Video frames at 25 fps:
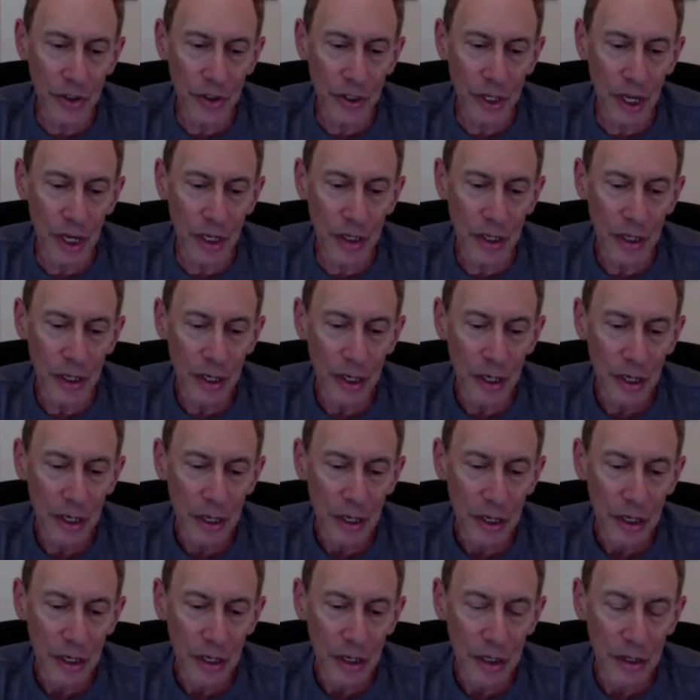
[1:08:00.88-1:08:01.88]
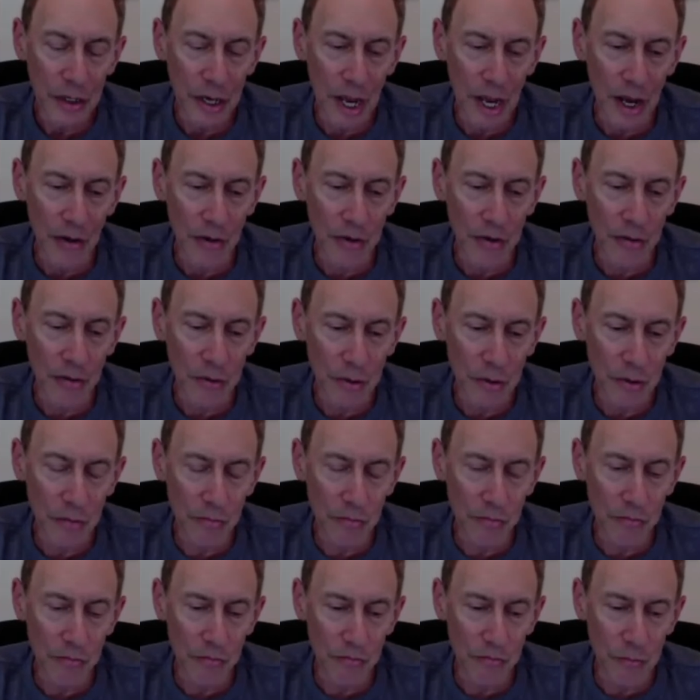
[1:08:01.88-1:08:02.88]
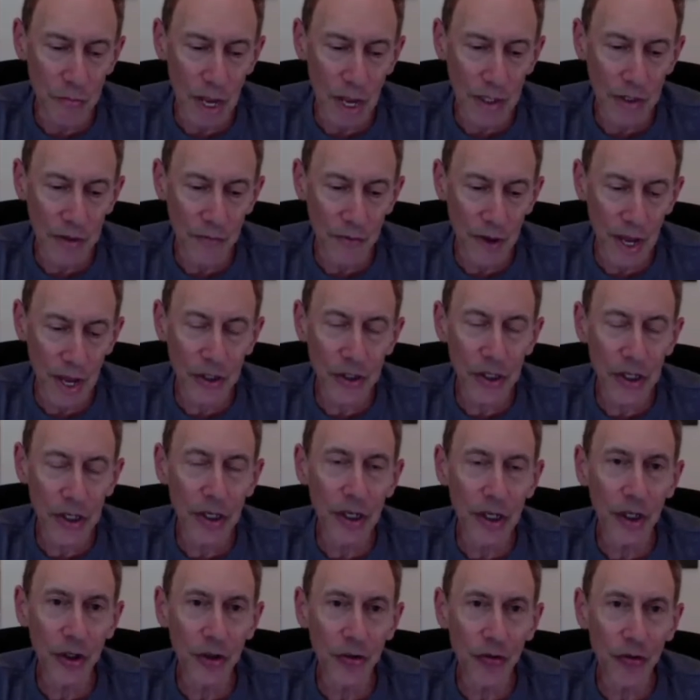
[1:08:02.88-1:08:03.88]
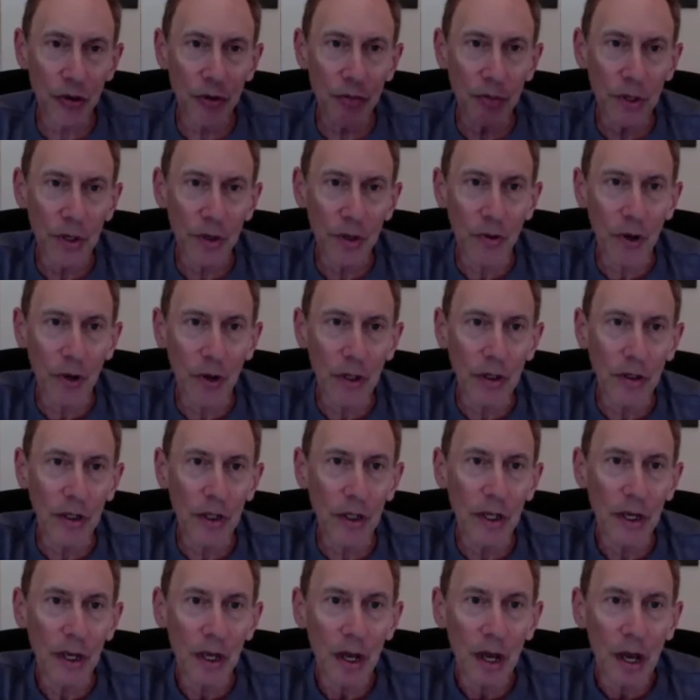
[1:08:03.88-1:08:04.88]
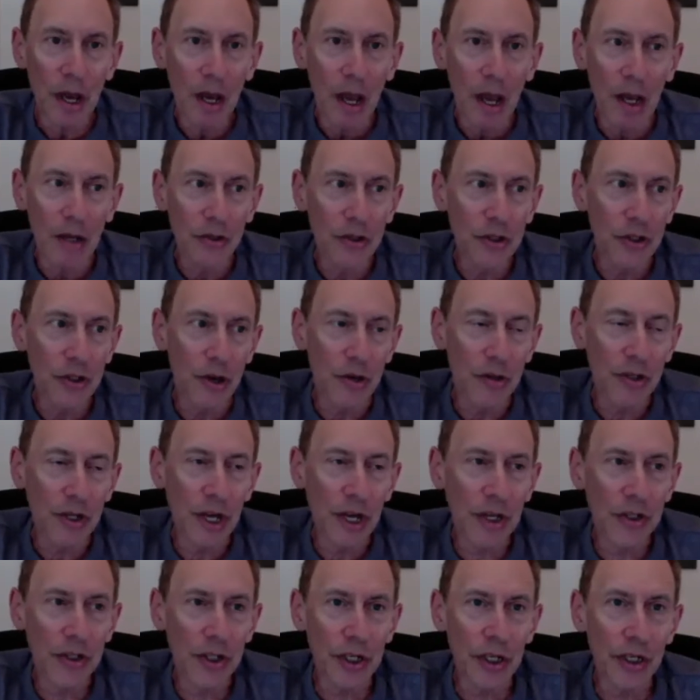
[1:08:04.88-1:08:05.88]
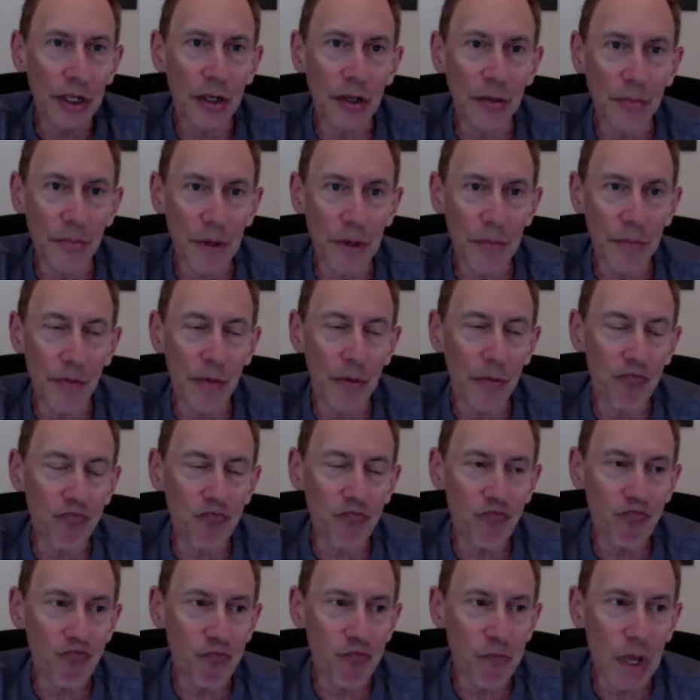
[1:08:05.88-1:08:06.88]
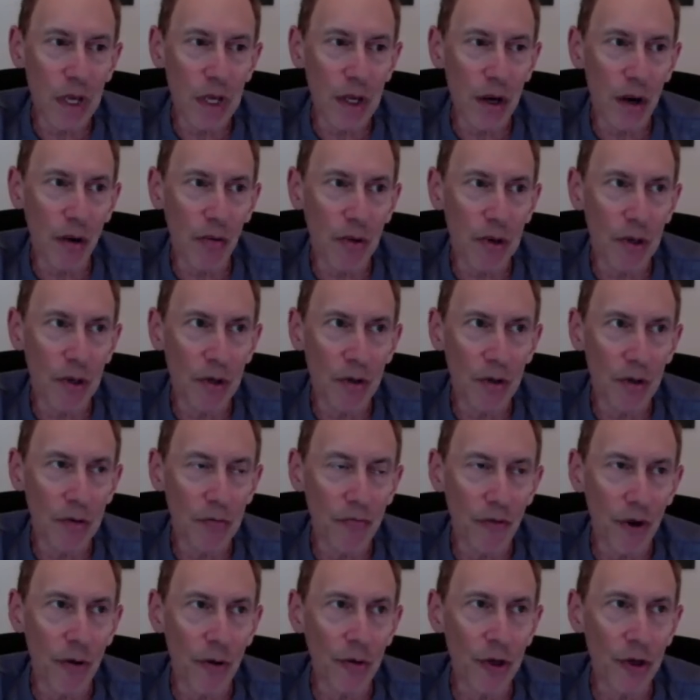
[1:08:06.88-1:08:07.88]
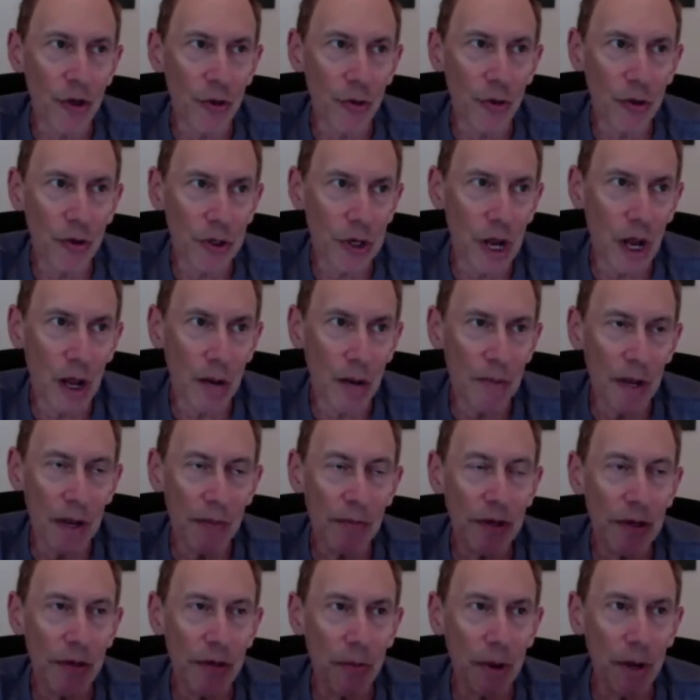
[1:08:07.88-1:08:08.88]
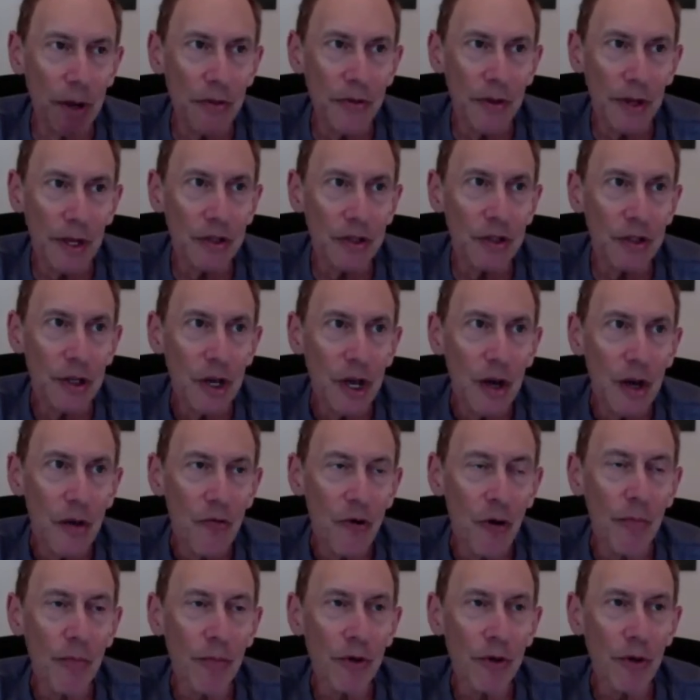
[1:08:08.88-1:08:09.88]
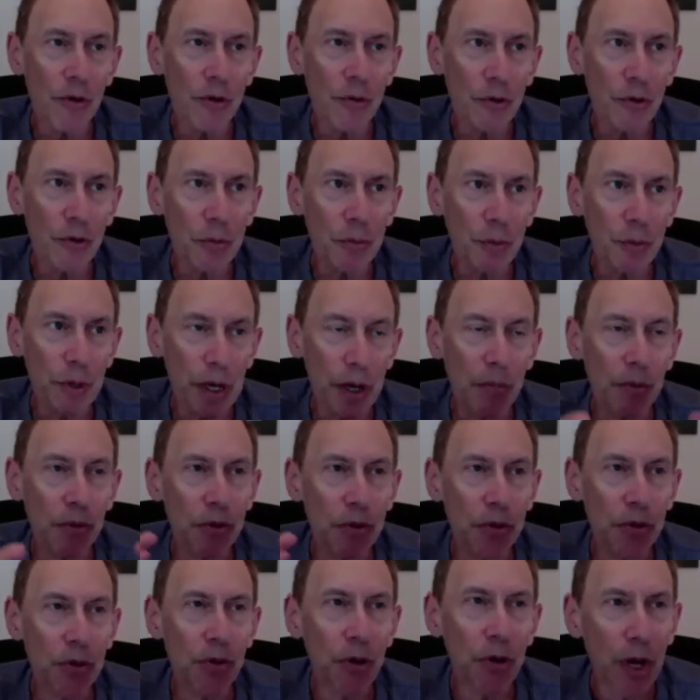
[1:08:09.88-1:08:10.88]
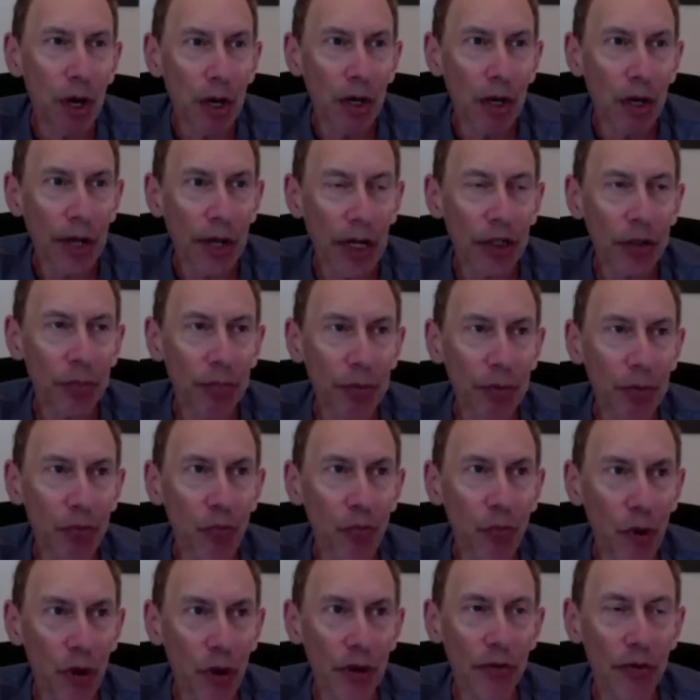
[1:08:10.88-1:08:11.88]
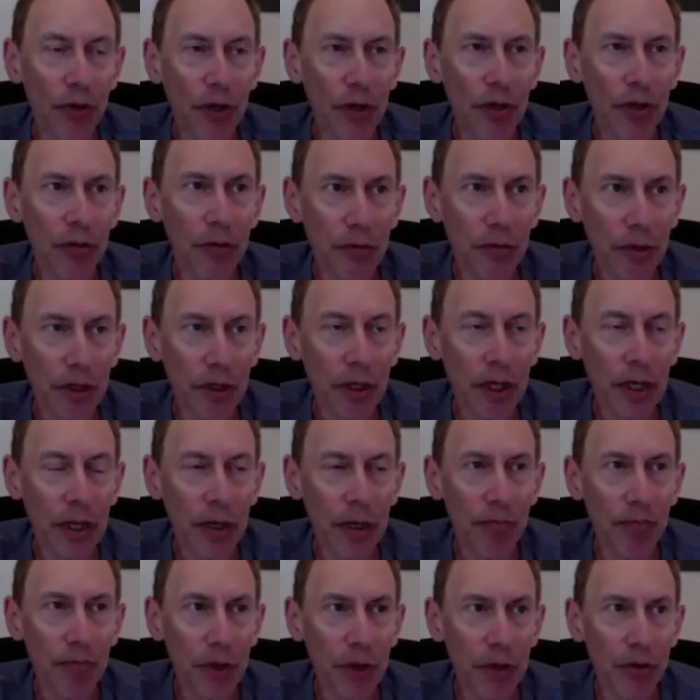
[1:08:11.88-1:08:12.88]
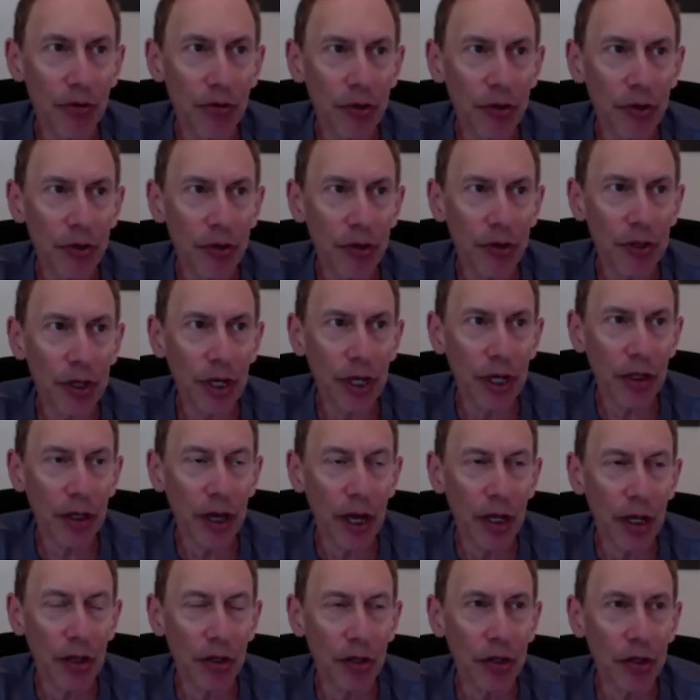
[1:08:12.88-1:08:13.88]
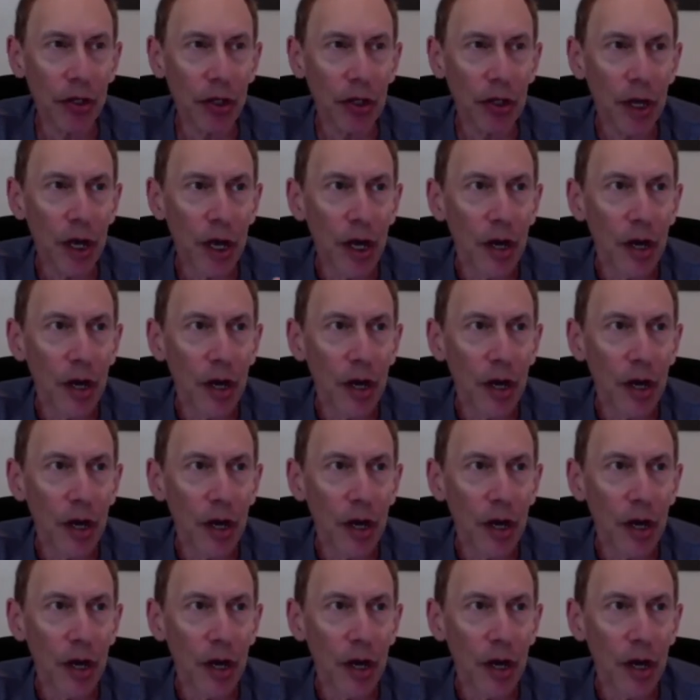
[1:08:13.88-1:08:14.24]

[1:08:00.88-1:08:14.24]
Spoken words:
that now you could make the vaccine extremely quickly and start testing it in people, in very short time, maybe a month. That's what Moderna has been able to do. That's been one of the key pillars of the technology.